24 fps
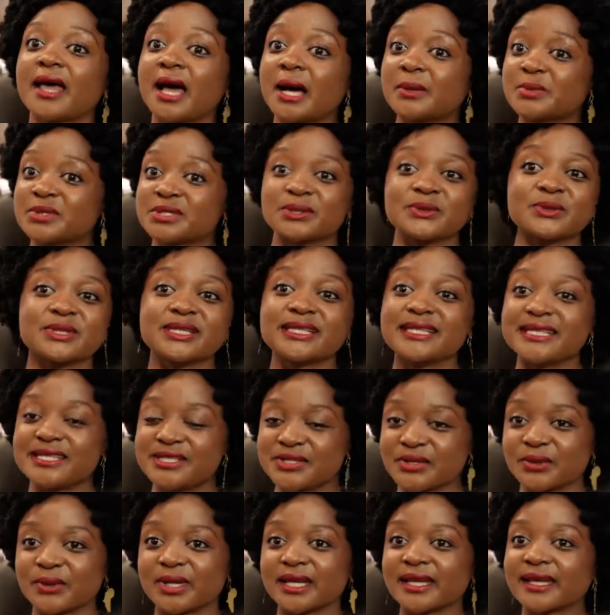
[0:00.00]

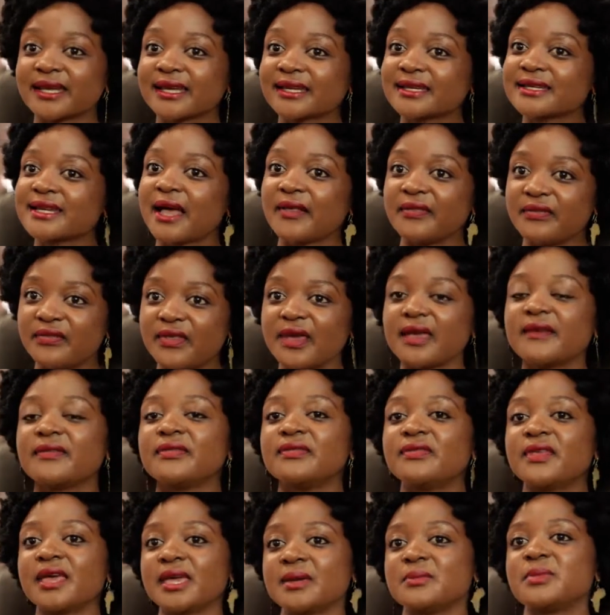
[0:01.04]
absolutely doing it,
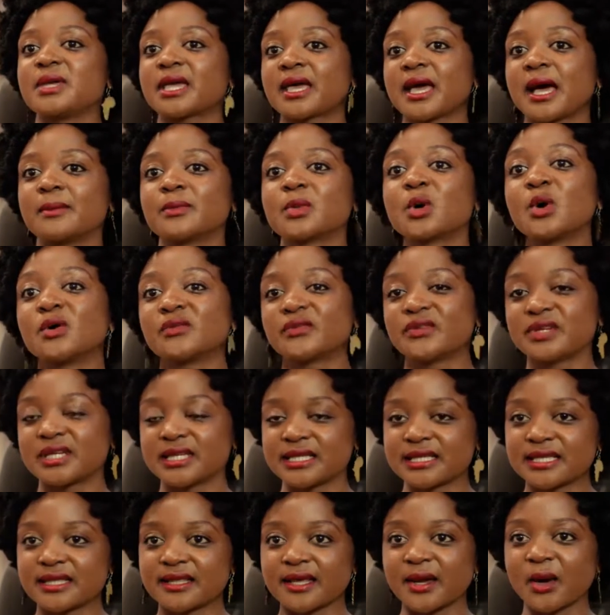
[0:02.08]
then they become
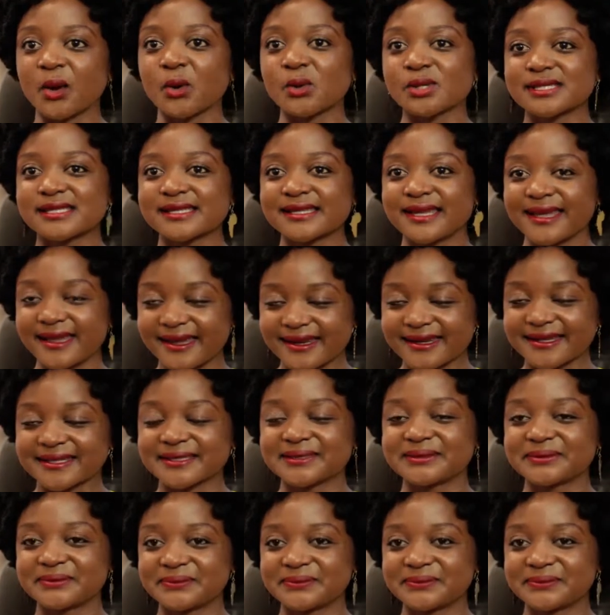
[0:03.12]
confident in their own skin.